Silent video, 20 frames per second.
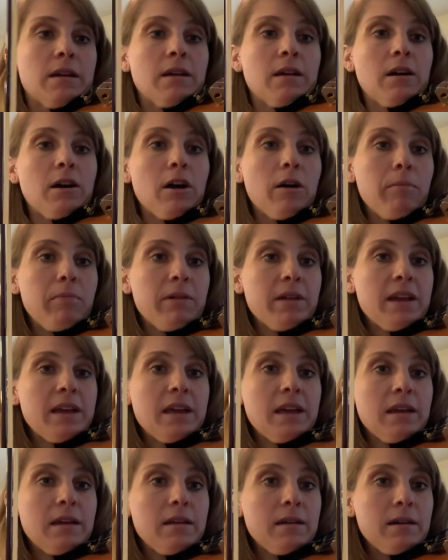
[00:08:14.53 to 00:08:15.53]
I'll
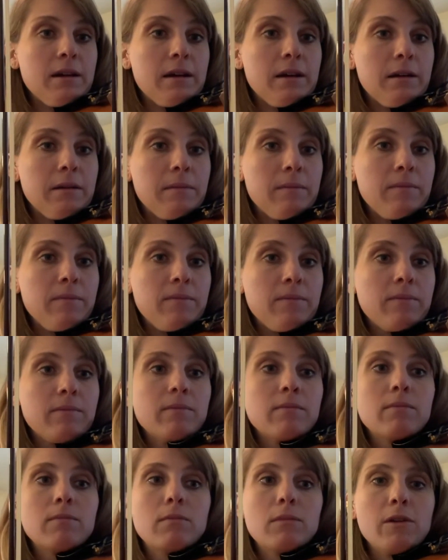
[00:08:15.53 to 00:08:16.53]
play
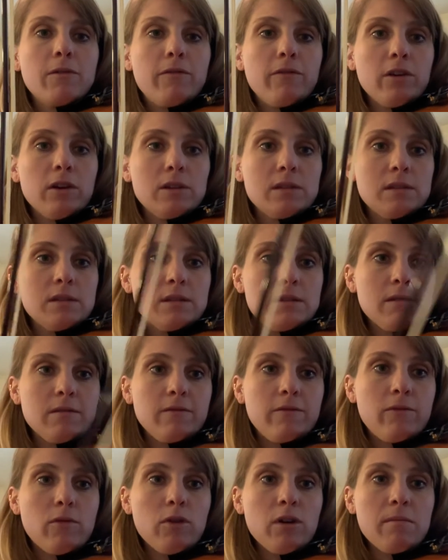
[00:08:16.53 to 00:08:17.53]
the first
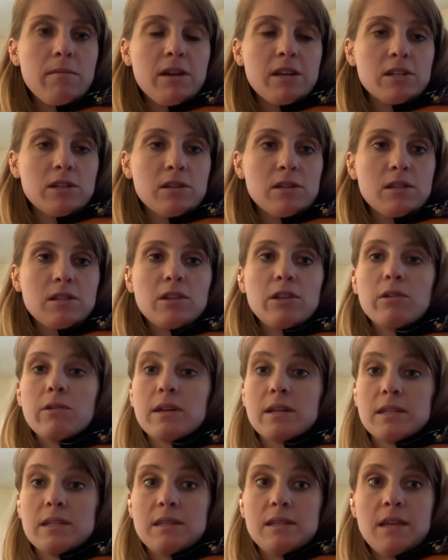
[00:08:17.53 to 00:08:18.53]
4 measures so you
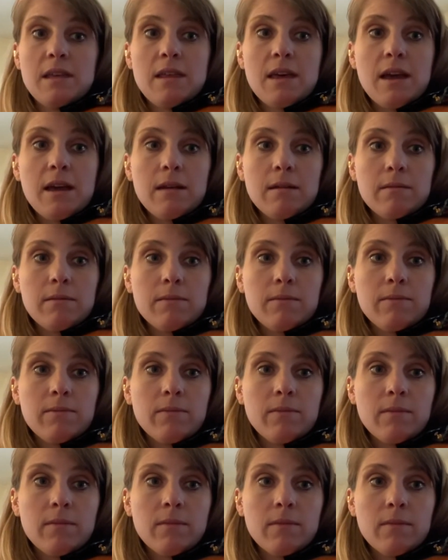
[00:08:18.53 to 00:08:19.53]
can see that.
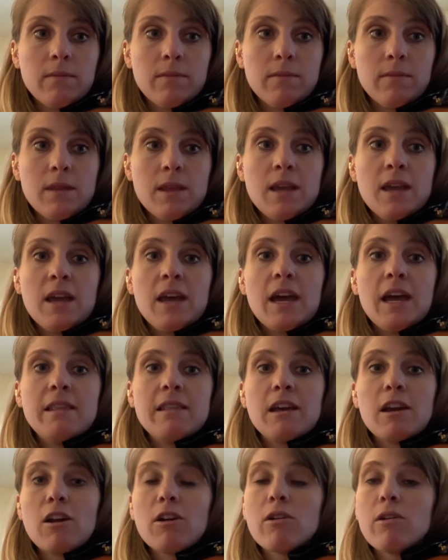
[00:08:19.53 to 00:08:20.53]
And
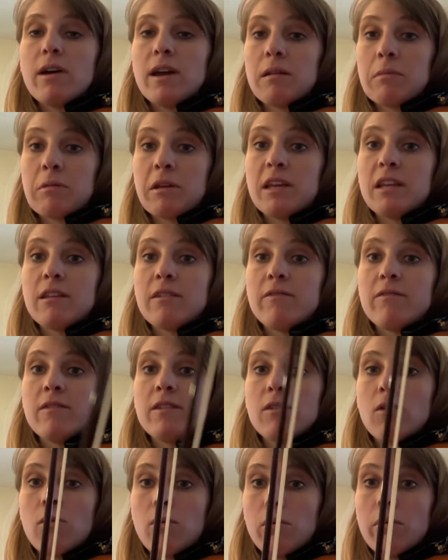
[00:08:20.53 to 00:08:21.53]
then I'll go ahead and play the
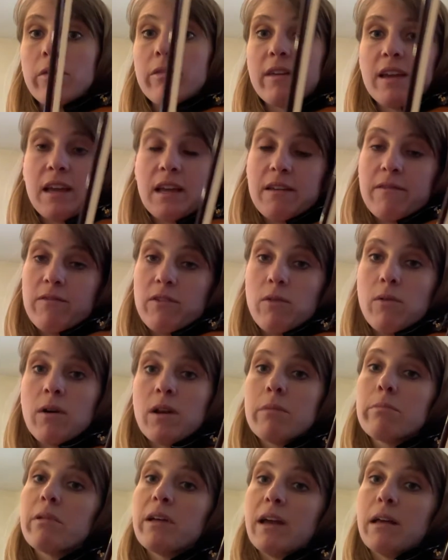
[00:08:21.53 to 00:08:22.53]
whole thing if you
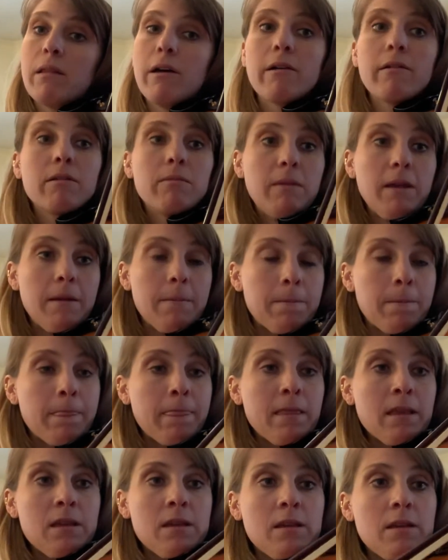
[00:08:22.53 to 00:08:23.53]
want to play along with me.
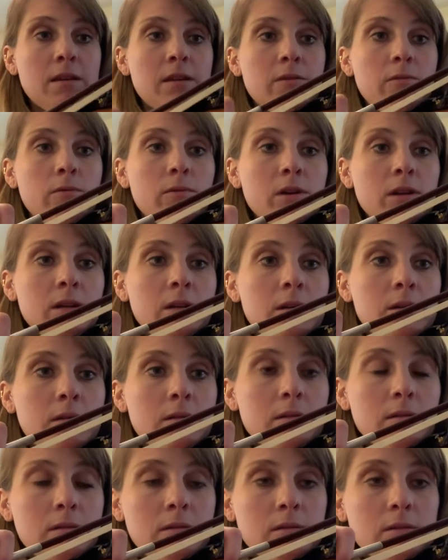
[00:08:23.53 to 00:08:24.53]
1,
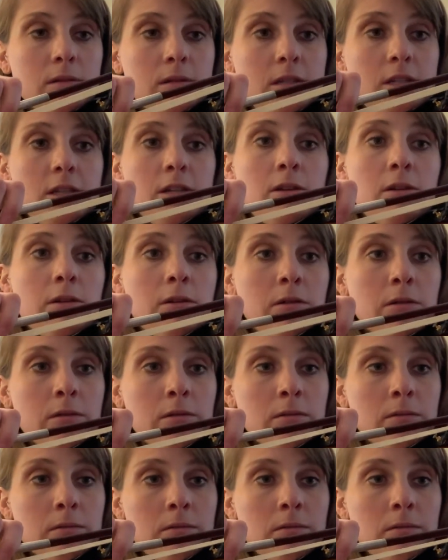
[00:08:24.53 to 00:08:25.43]
2.